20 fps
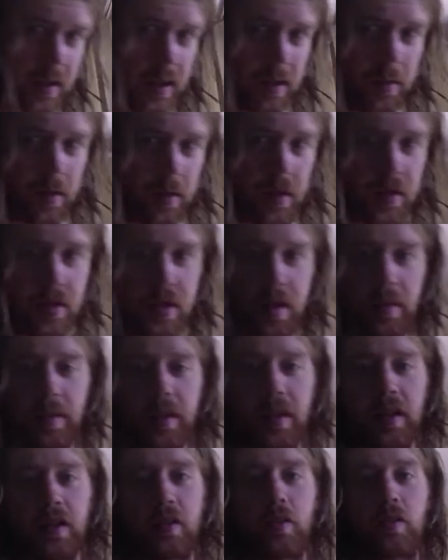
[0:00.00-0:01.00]
I'm not sure how
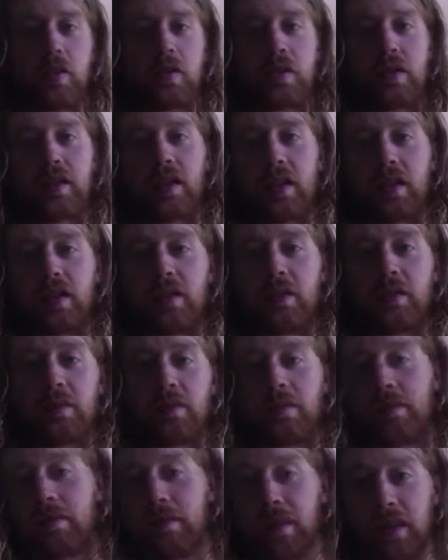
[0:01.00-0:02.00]
many it holds. That
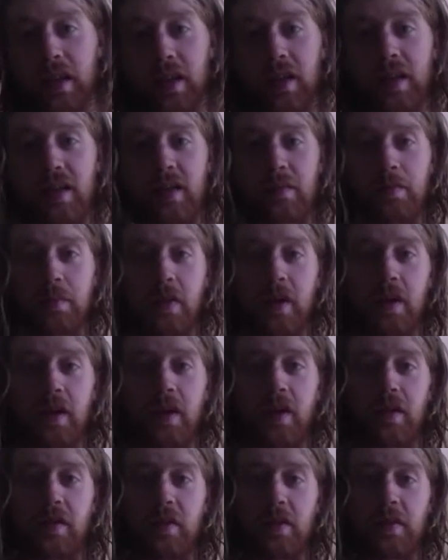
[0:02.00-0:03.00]
is
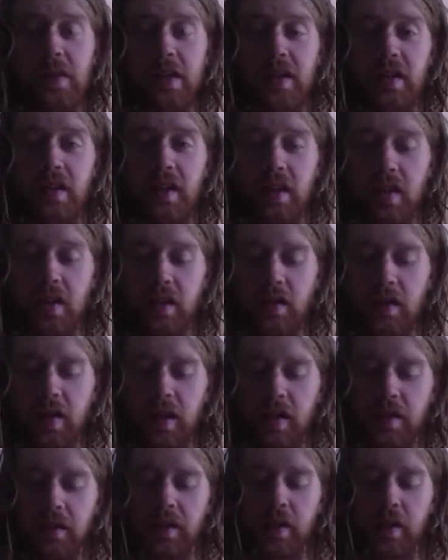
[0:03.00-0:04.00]
pertinent information that I don't have.